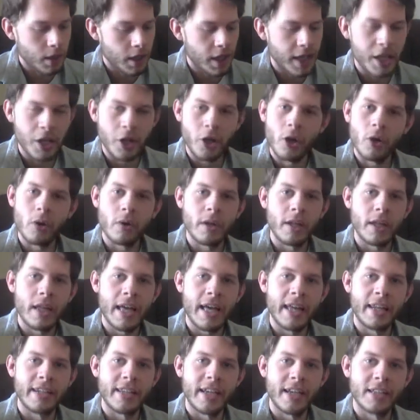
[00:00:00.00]

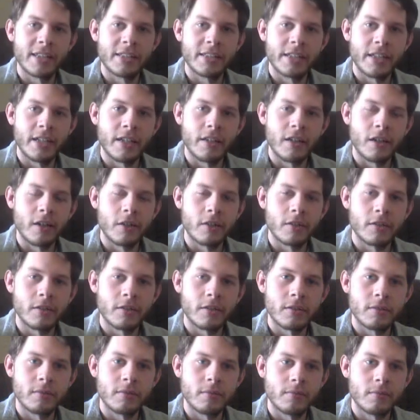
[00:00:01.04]
In Destiny,
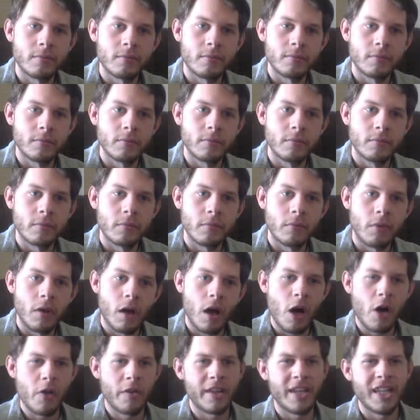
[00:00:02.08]
there's
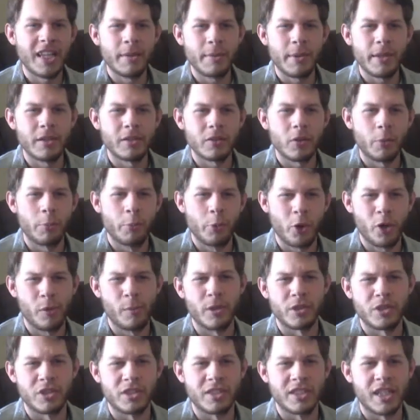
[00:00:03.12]
all the enemies are pretty
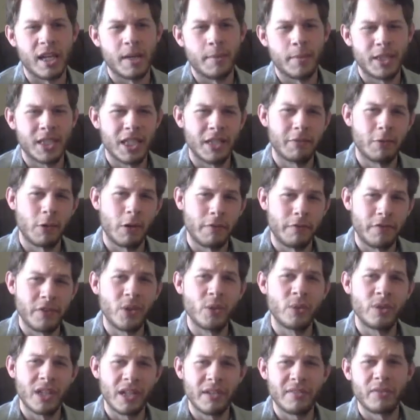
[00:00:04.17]
much the same, except for a
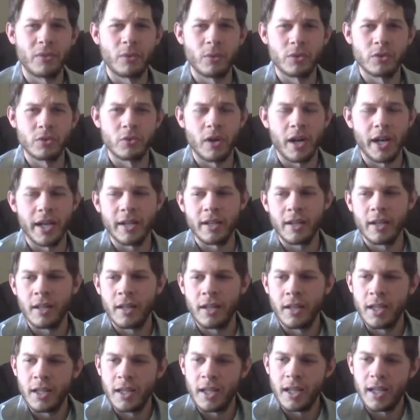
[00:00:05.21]
few different ones, right?
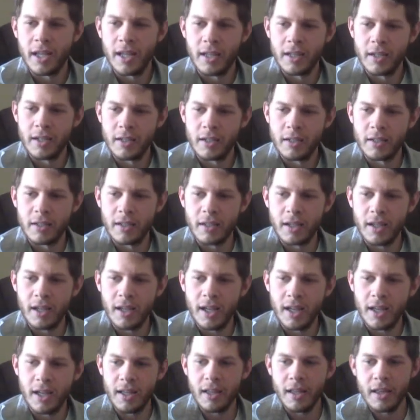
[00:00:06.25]
And
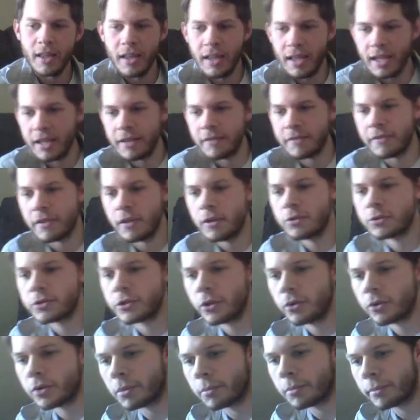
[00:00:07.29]
if those
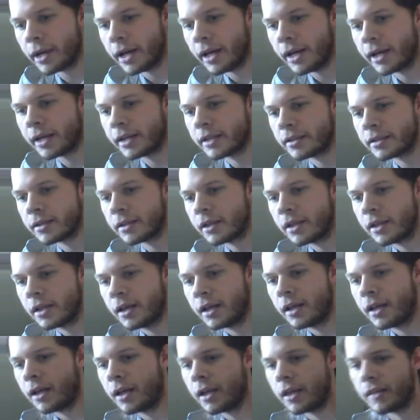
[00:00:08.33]
two combined,
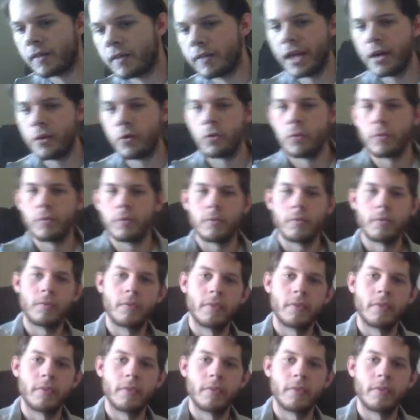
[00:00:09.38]
that would